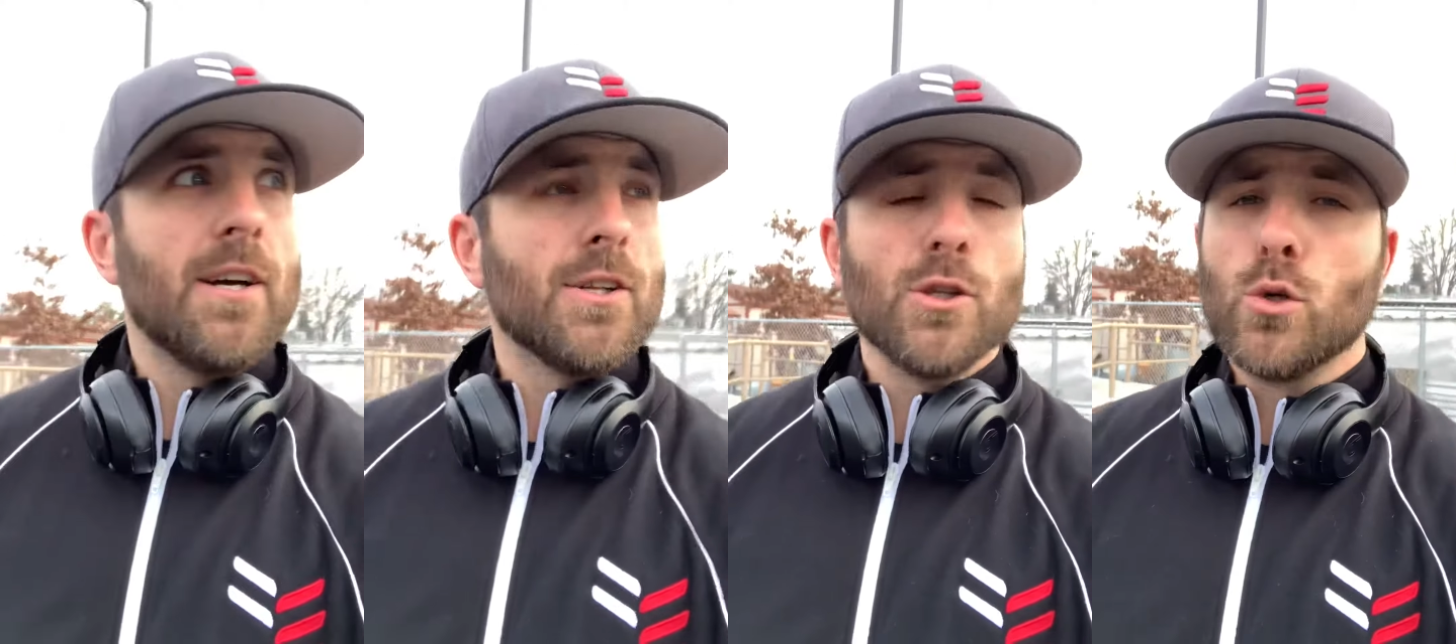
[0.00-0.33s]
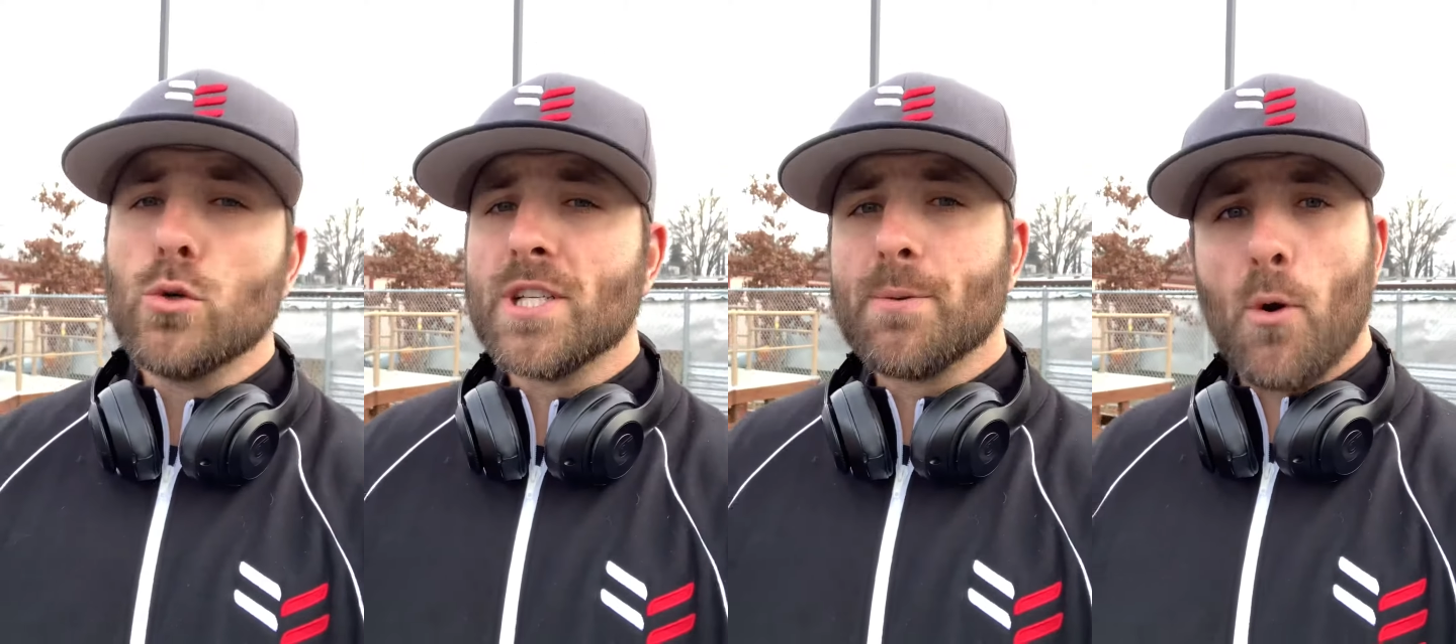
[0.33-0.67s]

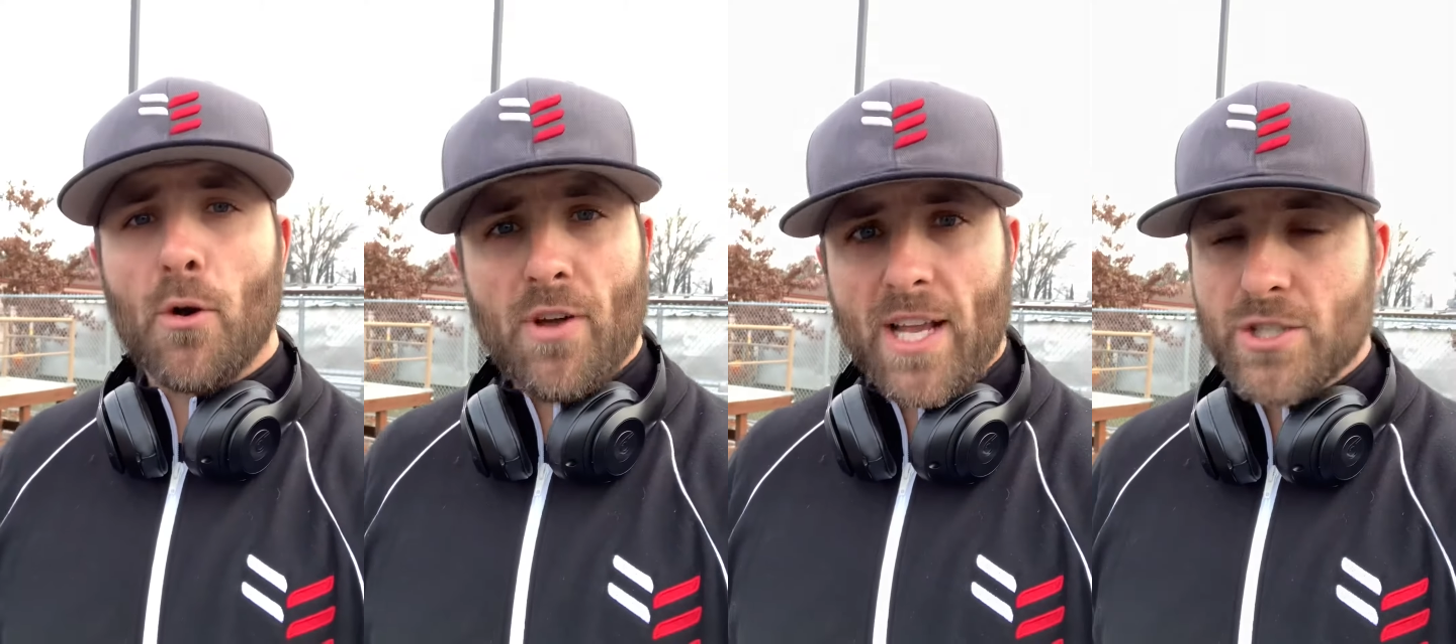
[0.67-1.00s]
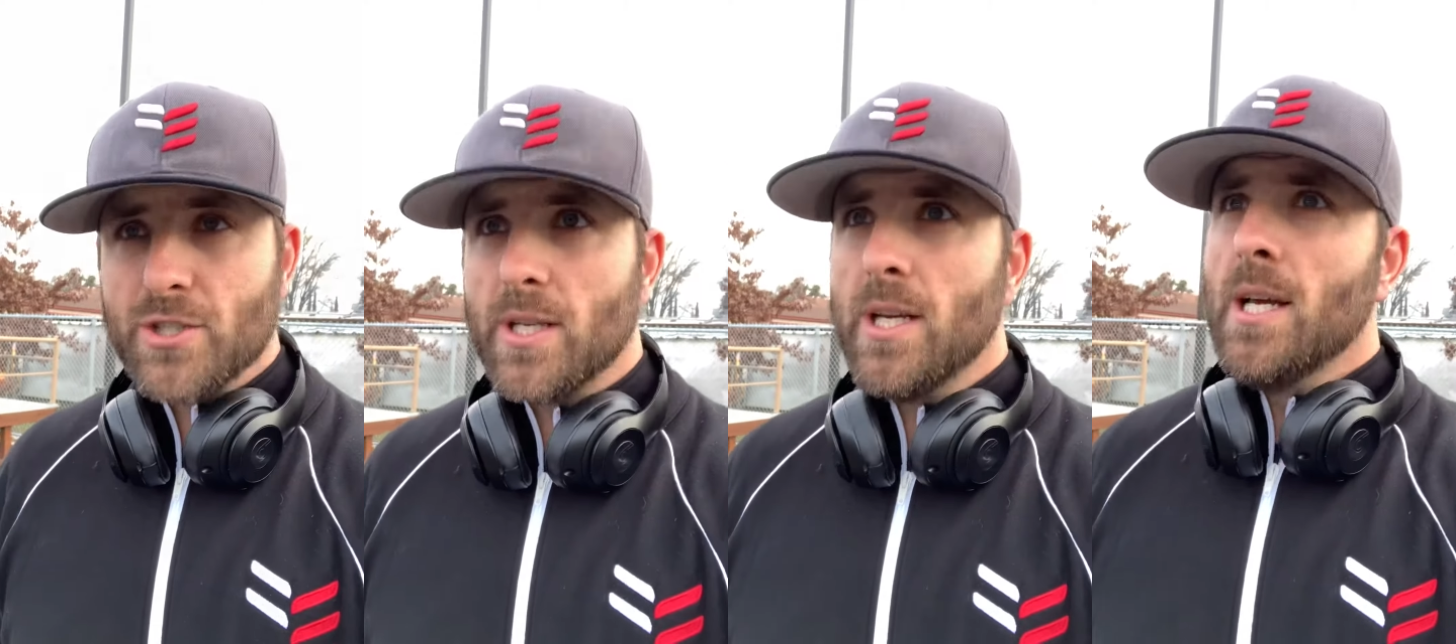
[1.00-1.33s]
losing
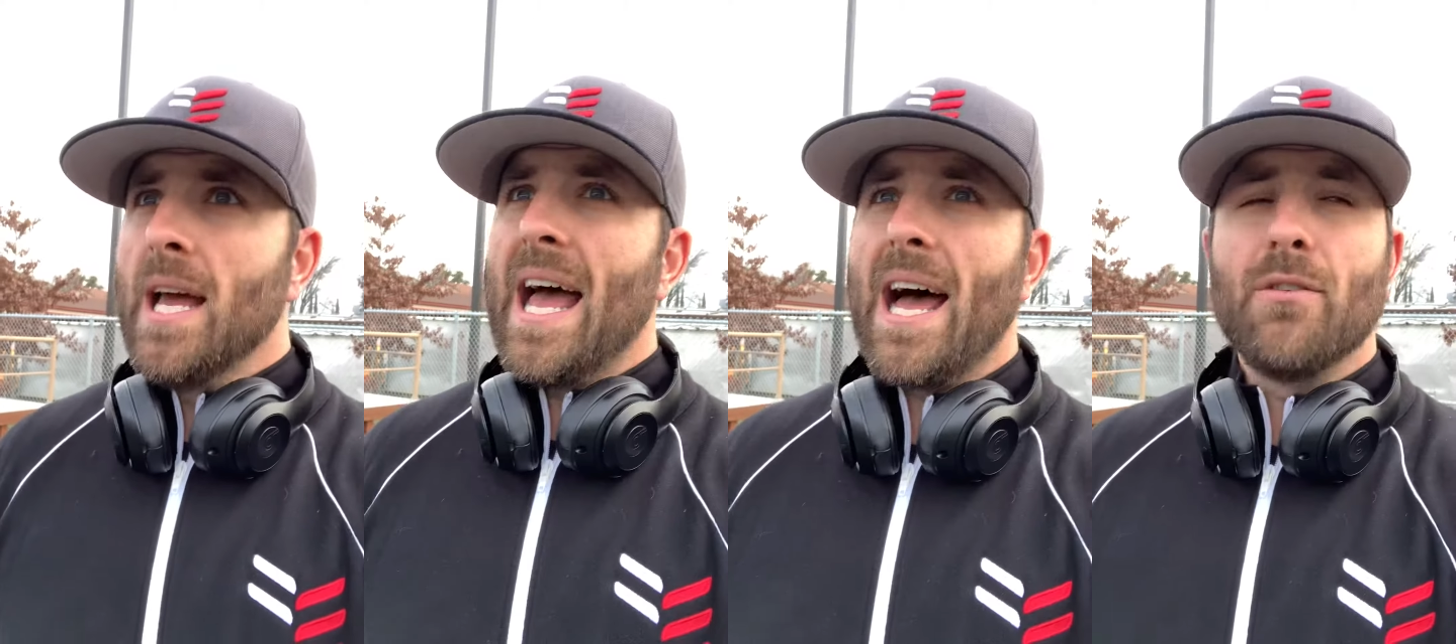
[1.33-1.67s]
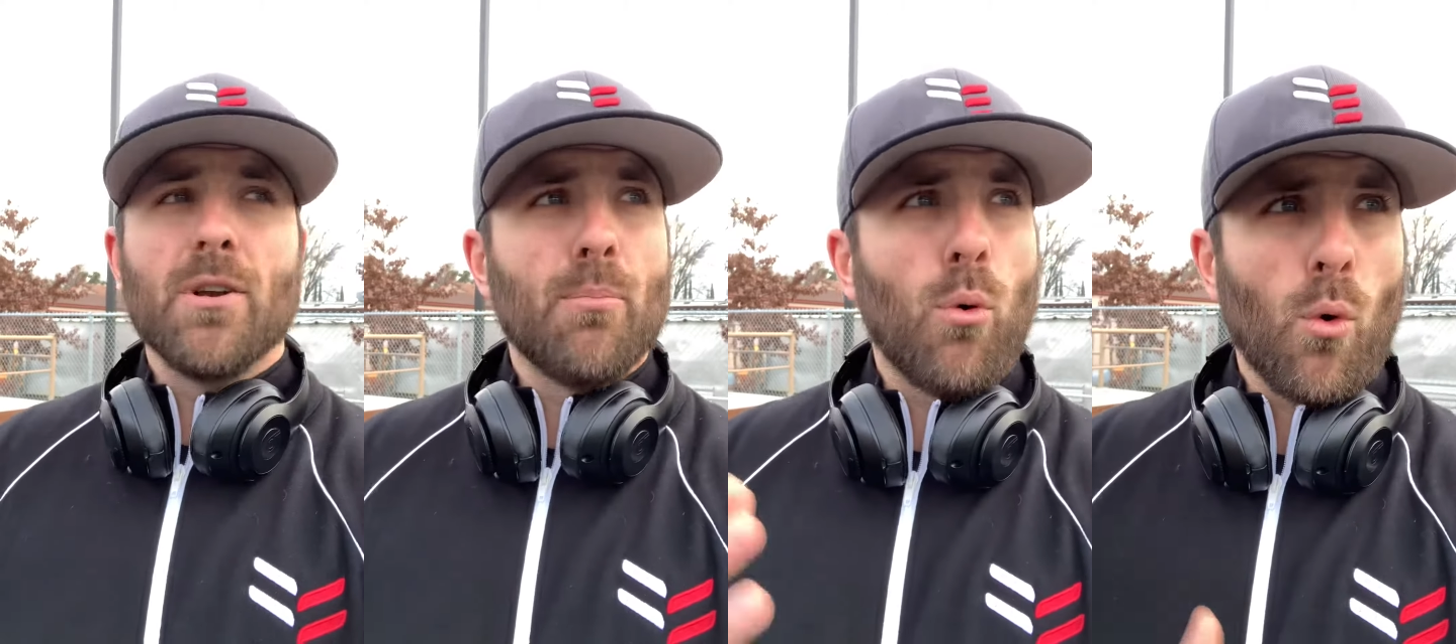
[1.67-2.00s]
motivation,
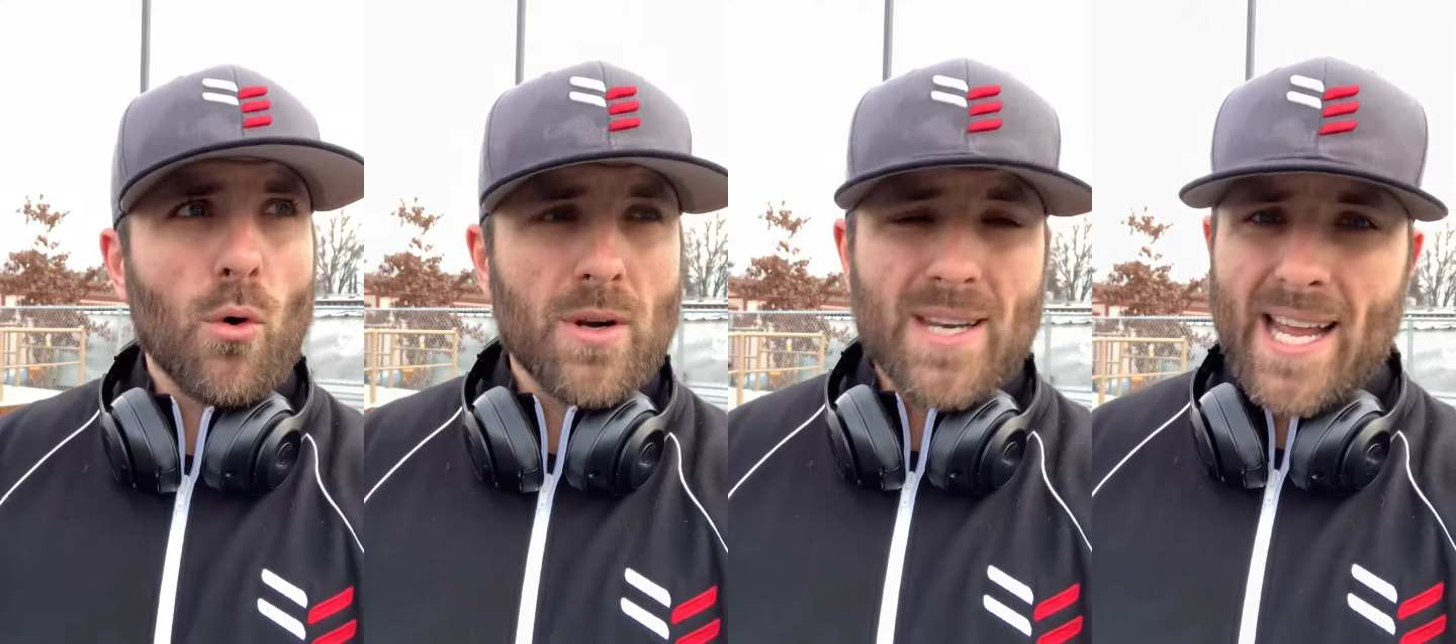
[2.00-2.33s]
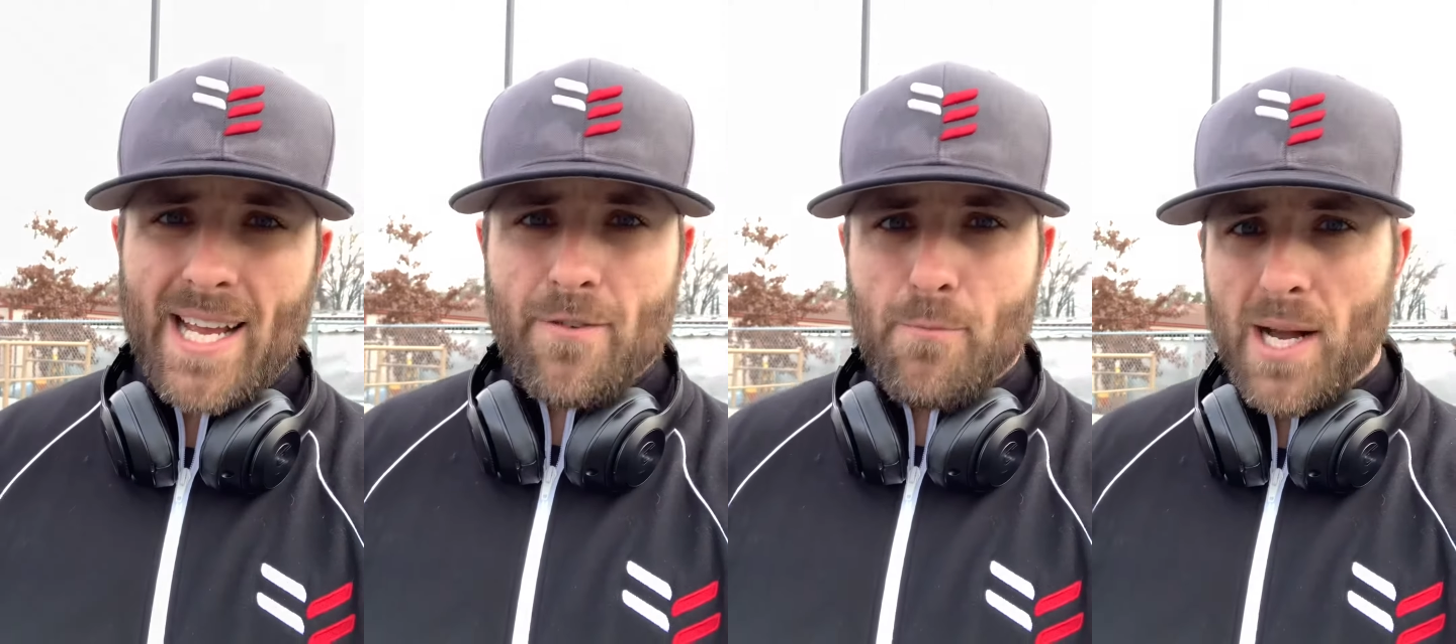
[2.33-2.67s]
having a poor
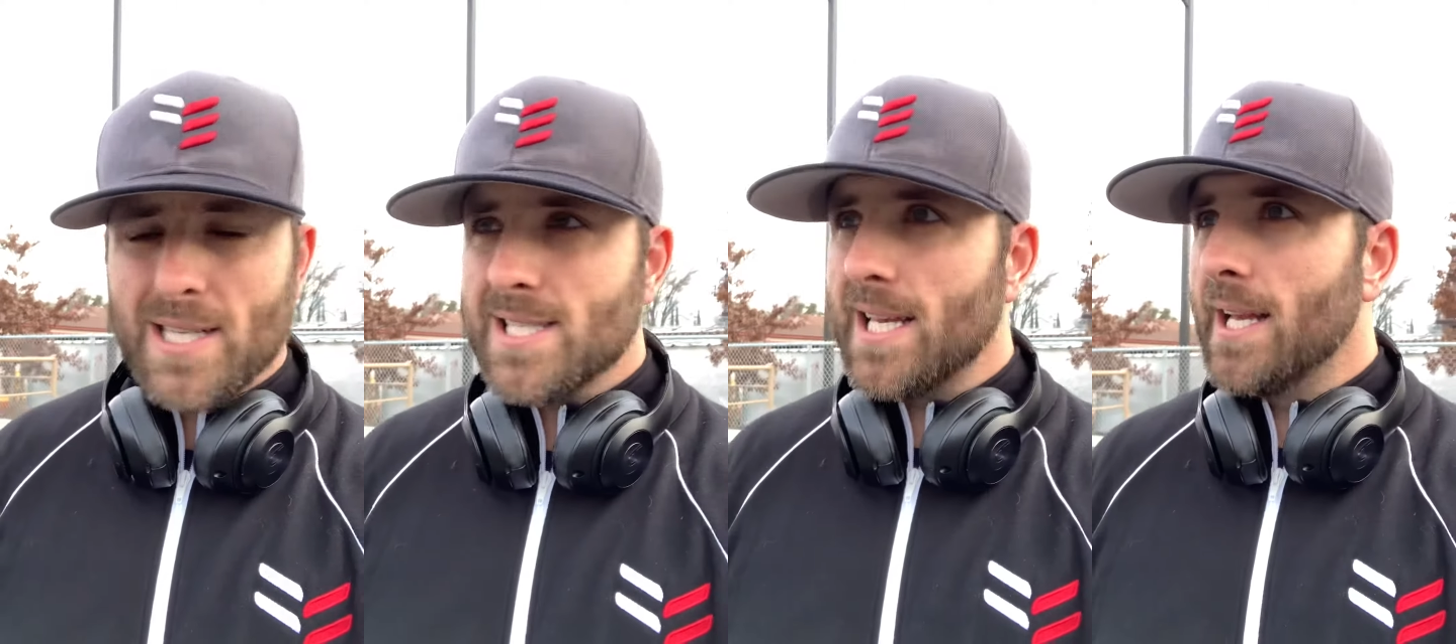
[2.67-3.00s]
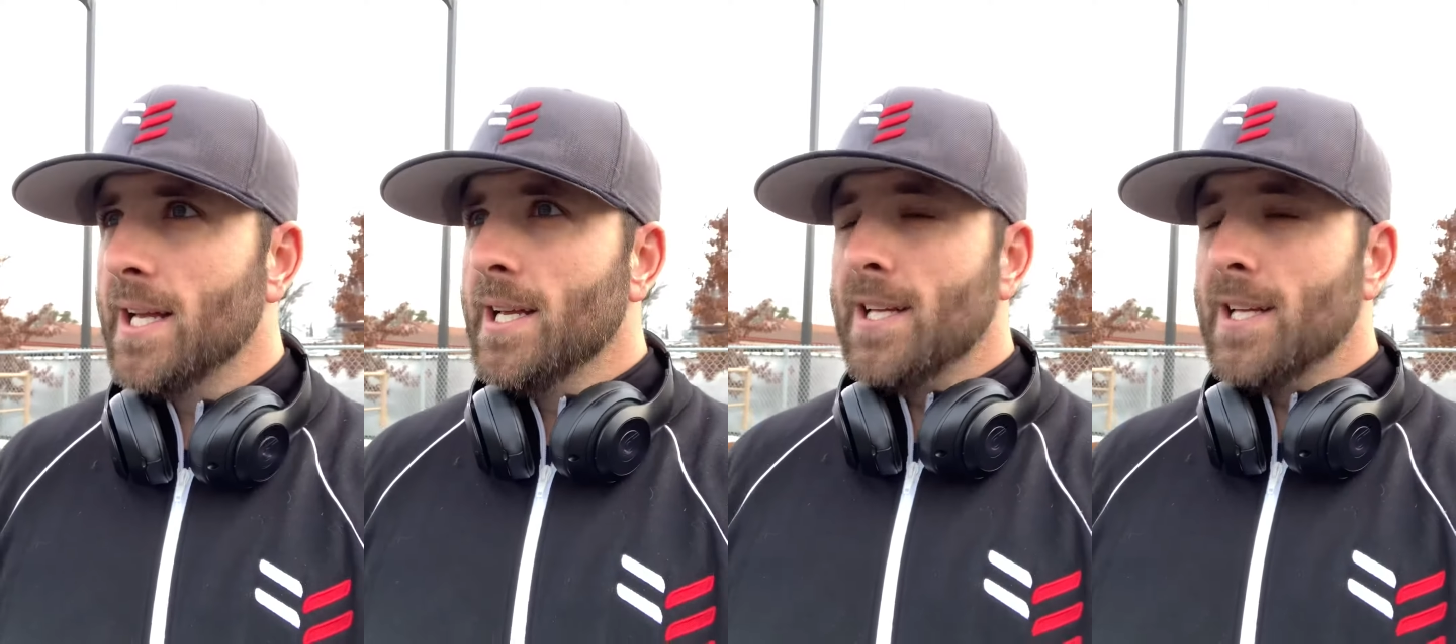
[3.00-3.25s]
negative mindset.